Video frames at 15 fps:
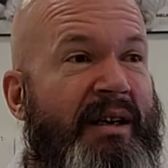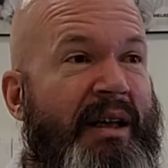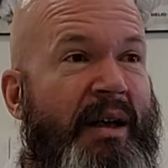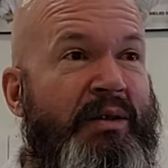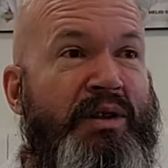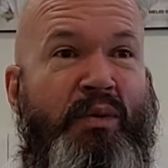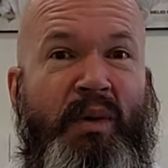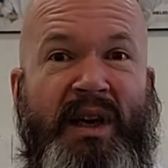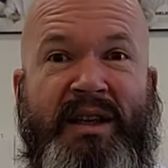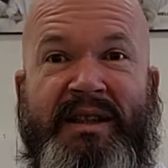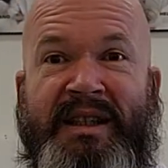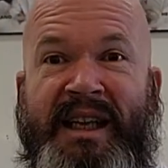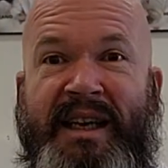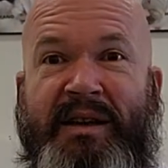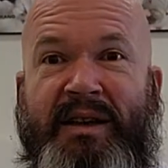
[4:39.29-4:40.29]
It's the
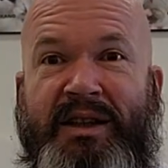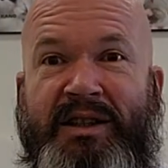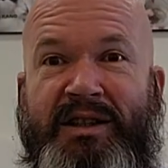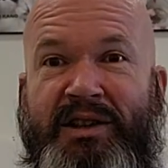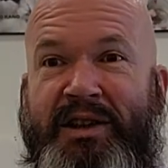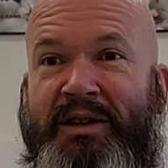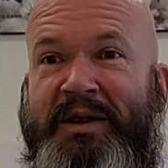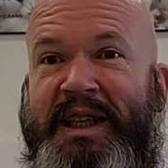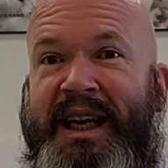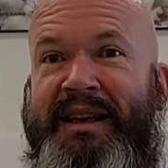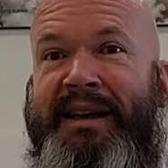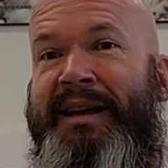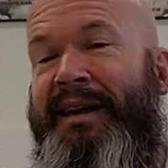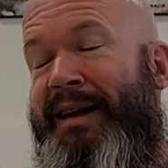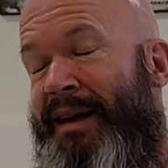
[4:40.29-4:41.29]
weirdest thing, because, you know, it's like,